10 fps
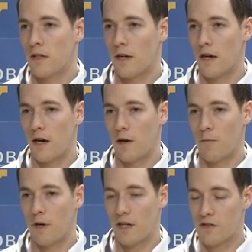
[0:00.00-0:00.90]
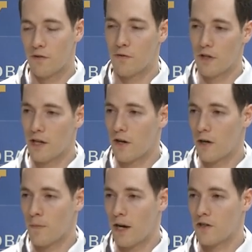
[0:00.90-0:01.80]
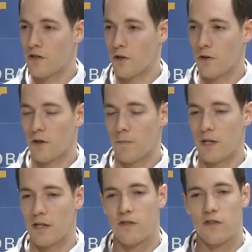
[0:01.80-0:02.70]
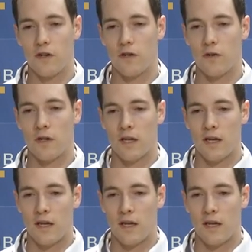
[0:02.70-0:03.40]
and it's a really hard match to go and compete. So